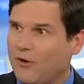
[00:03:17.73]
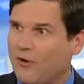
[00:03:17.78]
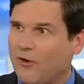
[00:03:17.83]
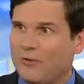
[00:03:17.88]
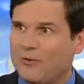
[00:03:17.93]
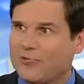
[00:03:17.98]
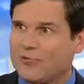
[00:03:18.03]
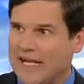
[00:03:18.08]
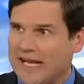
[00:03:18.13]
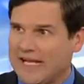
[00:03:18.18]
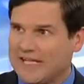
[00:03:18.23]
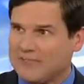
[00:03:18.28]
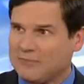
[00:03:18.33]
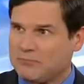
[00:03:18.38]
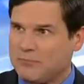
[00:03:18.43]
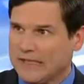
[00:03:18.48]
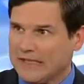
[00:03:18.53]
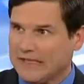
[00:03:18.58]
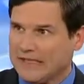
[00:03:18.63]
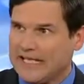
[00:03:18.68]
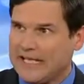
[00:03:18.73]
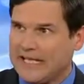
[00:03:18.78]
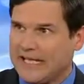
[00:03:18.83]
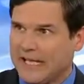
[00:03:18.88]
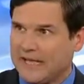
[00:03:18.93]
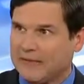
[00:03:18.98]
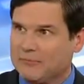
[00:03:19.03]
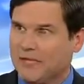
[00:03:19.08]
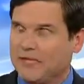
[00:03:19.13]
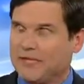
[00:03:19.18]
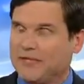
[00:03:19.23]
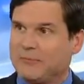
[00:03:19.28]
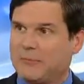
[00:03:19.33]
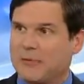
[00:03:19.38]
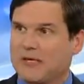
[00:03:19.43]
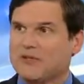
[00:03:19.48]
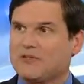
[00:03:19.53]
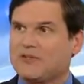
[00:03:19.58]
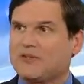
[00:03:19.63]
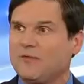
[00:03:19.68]
Horowitz hasn't been leaking, but he
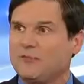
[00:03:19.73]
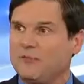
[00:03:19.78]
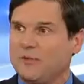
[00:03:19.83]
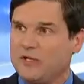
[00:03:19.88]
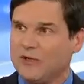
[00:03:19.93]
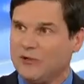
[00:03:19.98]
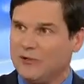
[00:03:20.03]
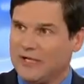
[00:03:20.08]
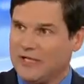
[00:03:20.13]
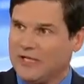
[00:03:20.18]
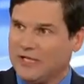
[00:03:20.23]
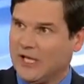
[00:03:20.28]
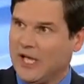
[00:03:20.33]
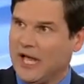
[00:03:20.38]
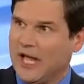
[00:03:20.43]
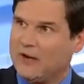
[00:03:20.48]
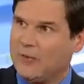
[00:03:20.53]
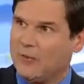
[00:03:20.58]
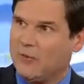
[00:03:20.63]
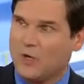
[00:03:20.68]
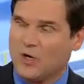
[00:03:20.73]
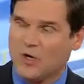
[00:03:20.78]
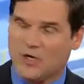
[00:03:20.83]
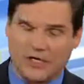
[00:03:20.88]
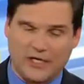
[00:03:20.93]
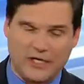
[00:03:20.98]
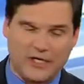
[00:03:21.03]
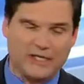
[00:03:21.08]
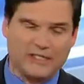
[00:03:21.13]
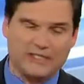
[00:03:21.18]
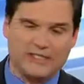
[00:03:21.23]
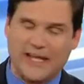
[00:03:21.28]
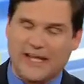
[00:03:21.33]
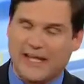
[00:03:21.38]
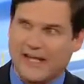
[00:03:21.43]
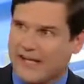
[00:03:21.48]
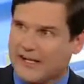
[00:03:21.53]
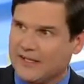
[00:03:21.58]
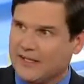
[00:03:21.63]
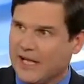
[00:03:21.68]
appears to have been doing a lot of work,
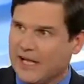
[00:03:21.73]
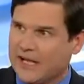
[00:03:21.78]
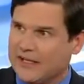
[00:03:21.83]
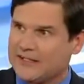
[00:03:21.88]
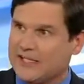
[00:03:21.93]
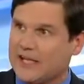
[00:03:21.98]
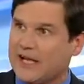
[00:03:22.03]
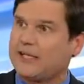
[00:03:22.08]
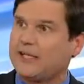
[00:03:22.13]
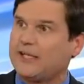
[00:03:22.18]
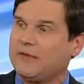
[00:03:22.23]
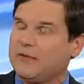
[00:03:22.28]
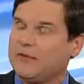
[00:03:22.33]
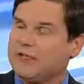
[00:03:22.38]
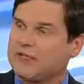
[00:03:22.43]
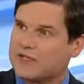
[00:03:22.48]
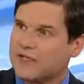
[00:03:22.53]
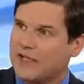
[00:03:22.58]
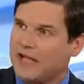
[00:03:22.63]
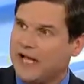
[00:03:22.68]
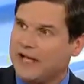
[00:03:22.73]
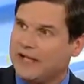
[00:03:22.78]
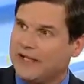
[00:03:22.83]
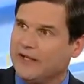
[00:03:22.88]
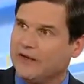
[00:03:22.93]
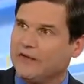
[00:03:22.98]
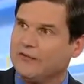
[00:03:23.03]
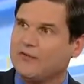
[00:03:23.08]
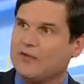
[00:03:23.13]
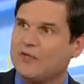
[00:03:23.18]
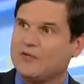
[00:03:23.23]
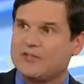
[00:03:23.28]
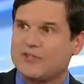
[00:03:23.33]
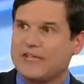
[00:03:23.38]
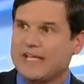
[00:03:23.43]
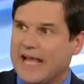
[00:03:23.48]
taking a lot of documents, a lot of interviews.